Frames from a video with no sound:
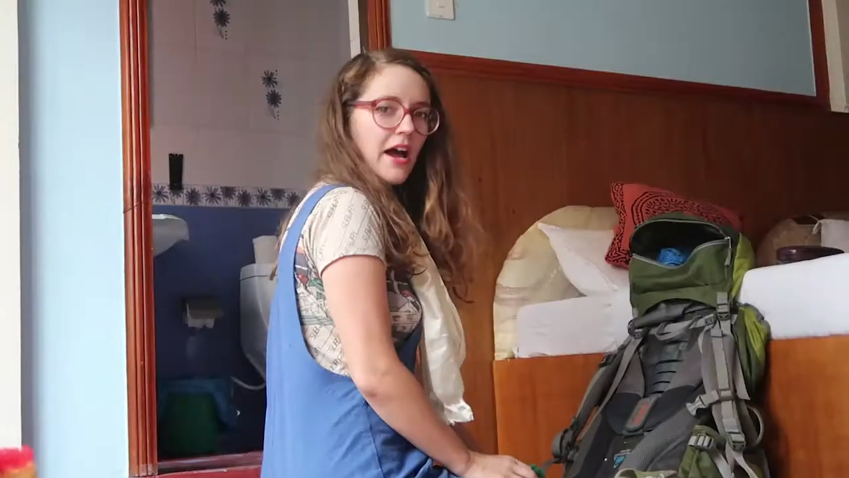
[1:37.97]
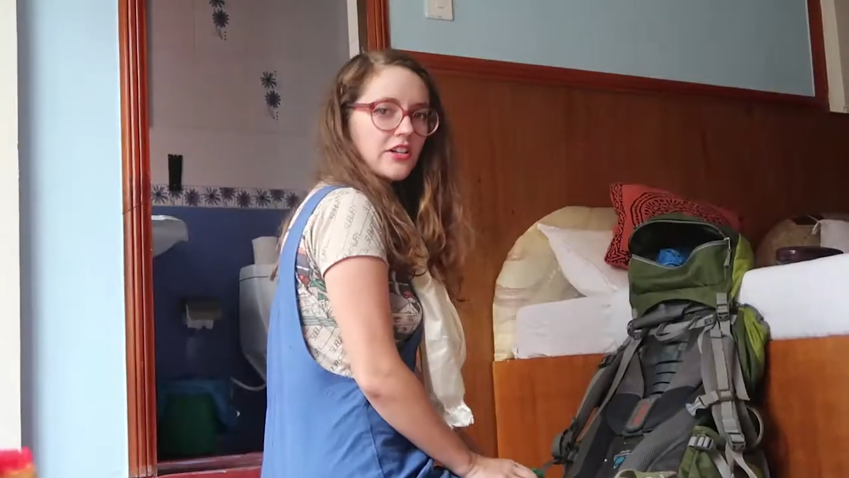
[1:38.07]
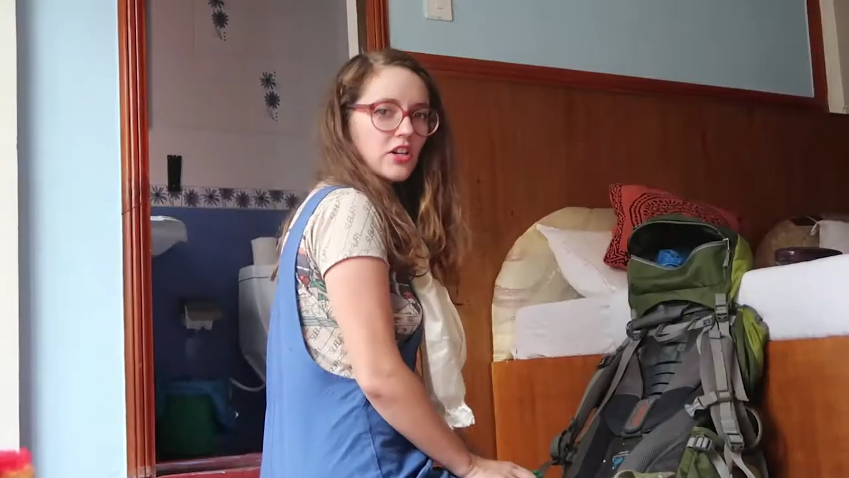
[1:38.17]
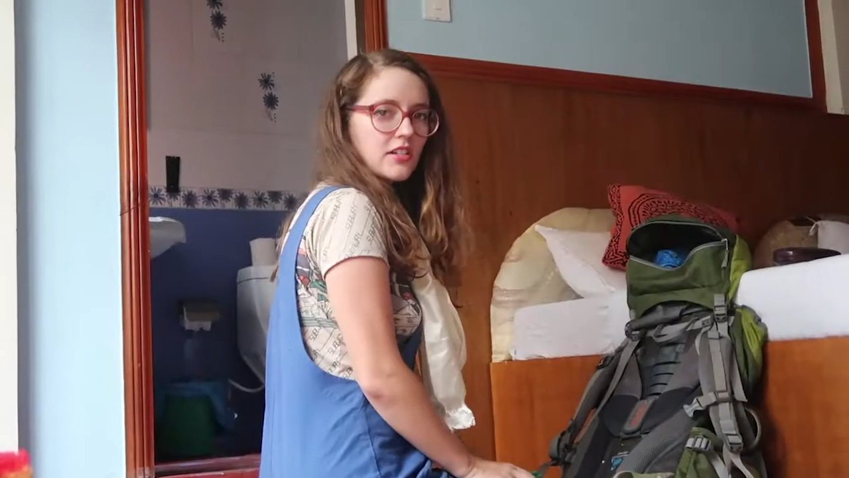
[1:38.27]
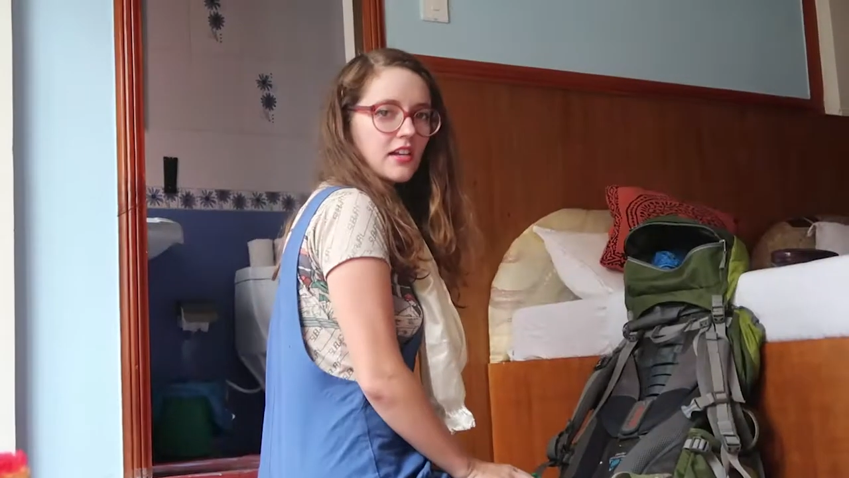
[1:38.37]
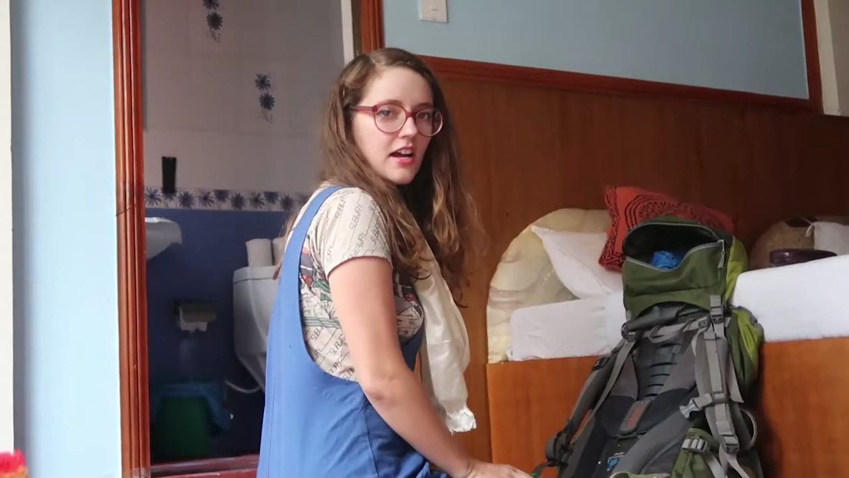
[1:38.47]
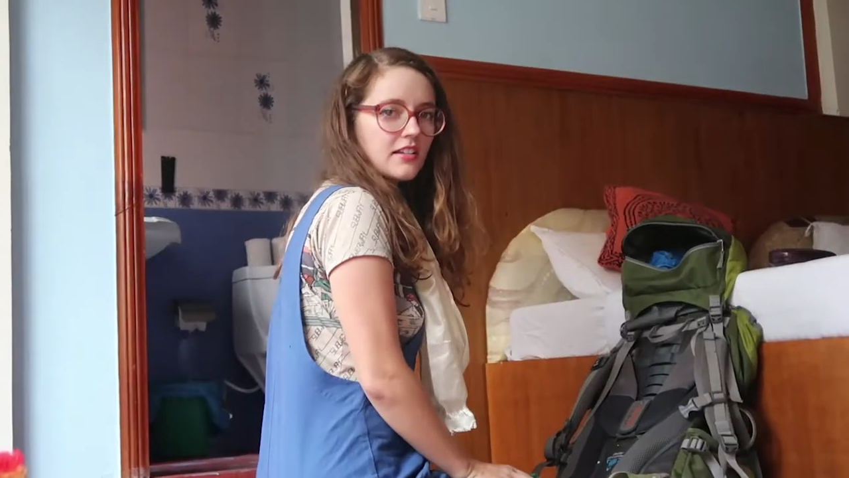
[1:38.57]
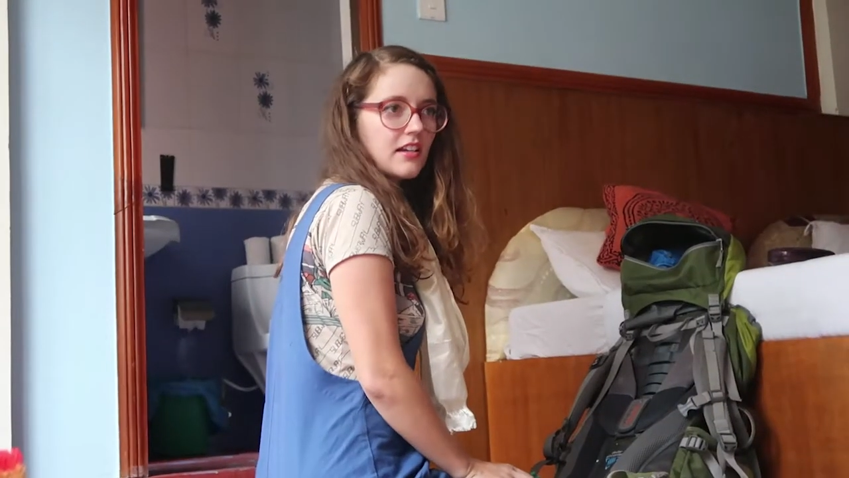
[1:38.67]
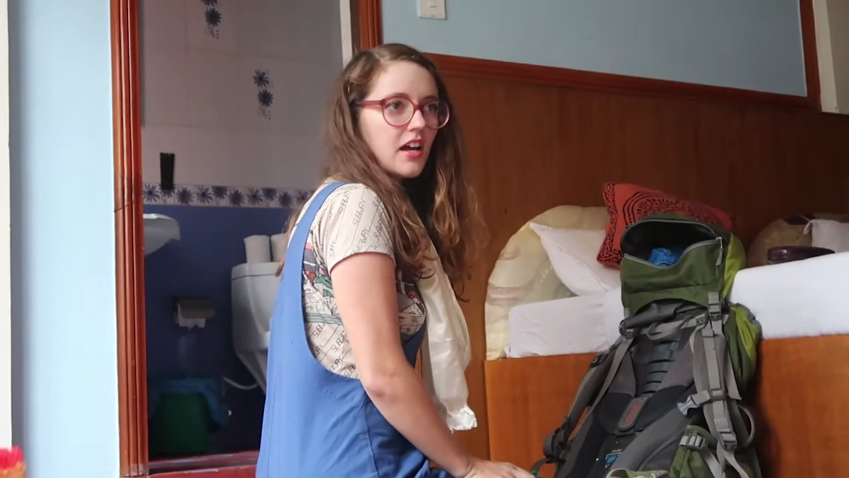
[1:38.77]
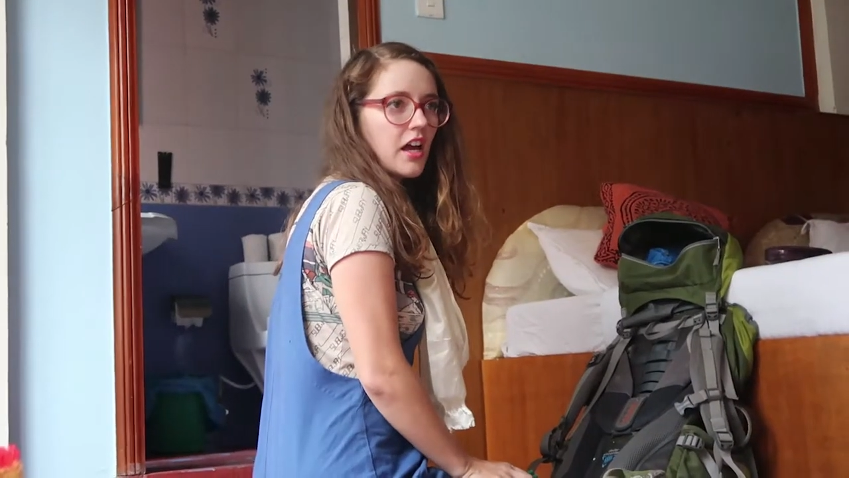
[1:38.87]
I just
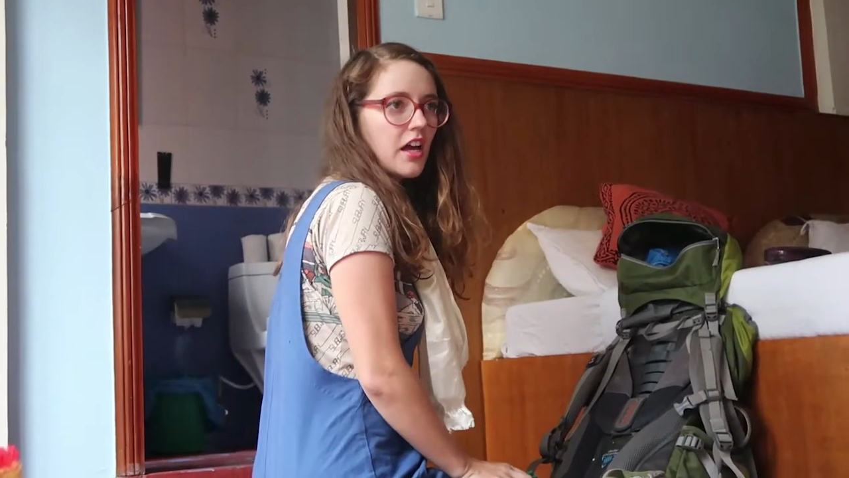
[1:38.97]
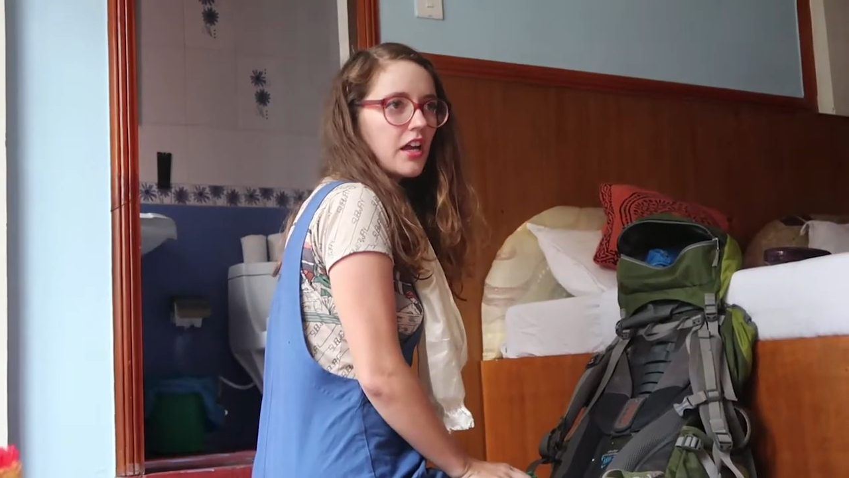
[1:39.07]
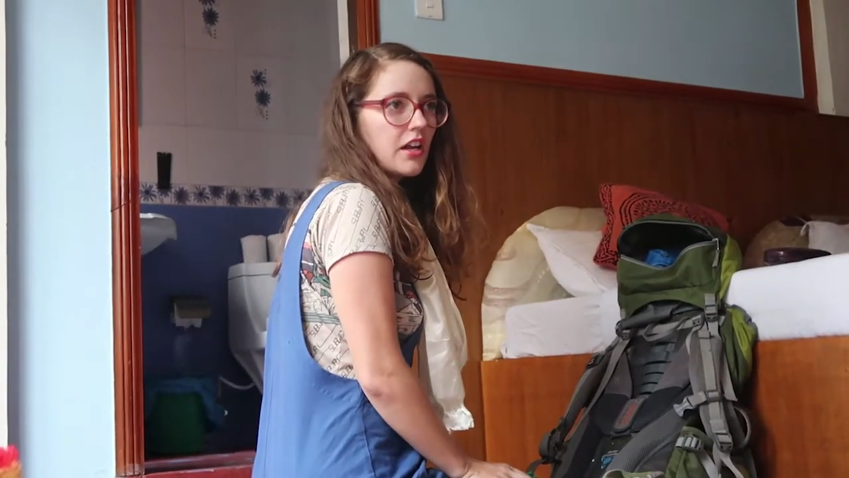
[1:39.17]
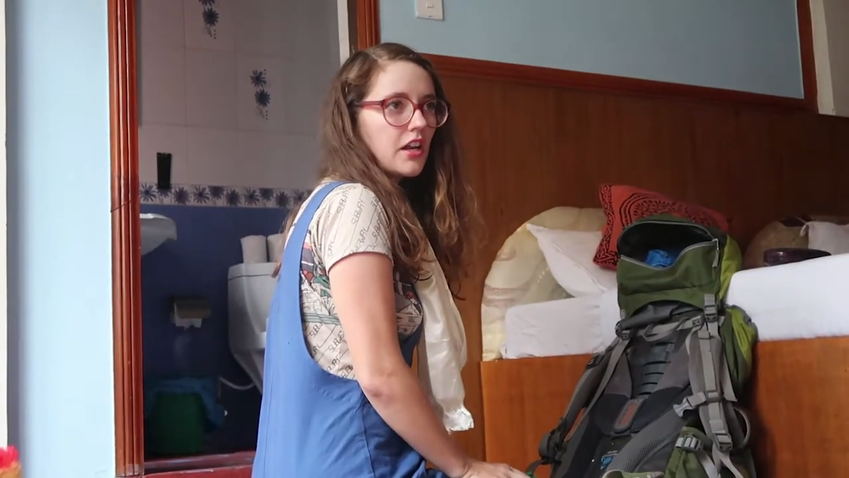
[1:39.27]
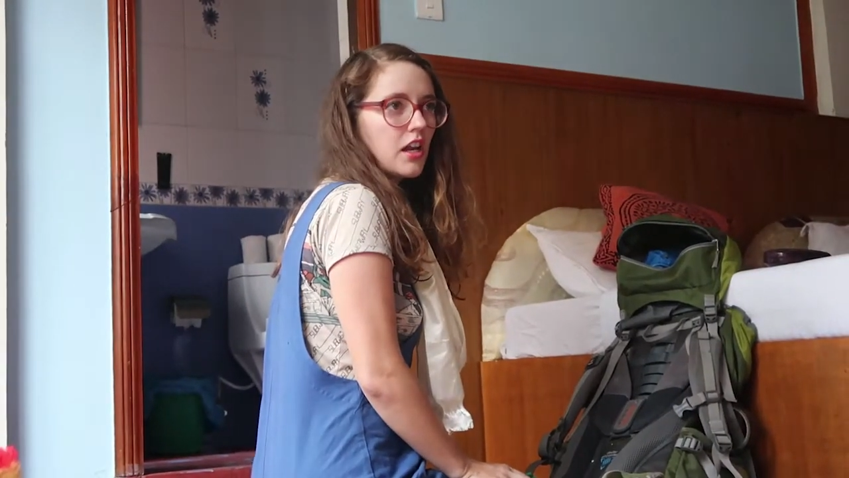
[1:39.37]
got done